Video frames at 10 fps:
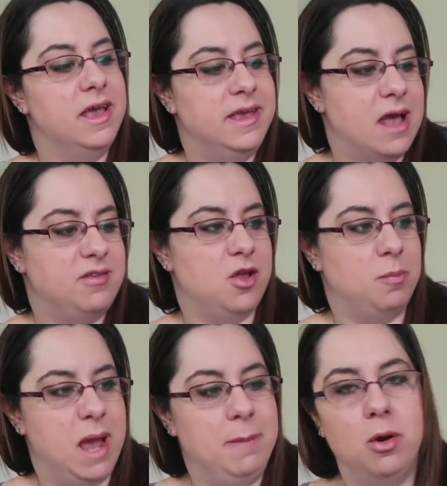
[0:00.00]
Yes, they're
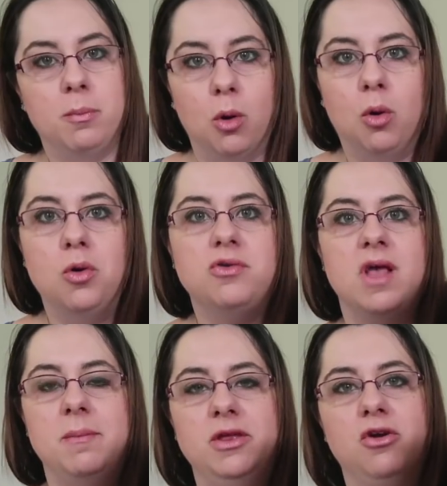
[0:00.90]
paper
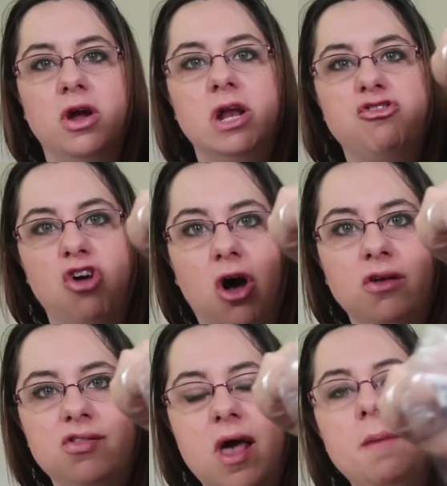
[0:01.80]
bowls. I mean, you're gonna
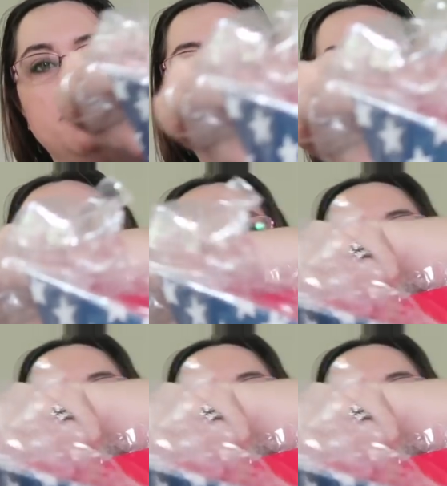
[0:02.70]
toss them, but